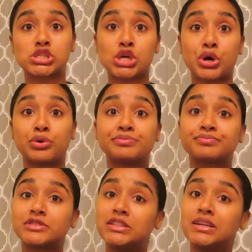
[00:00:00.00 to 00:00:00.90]
So
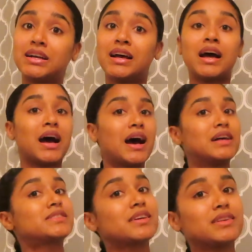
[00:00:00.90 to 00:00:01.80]

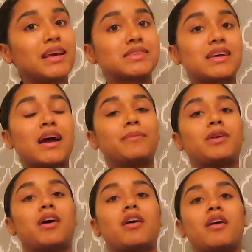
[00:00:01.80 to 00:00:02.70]
until next time,
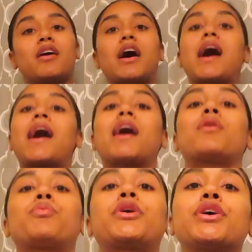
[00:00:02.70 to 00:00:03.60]
y'all, I
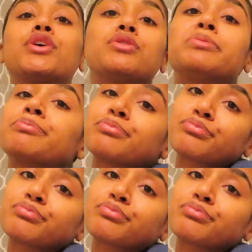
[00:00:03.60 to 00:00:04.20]
will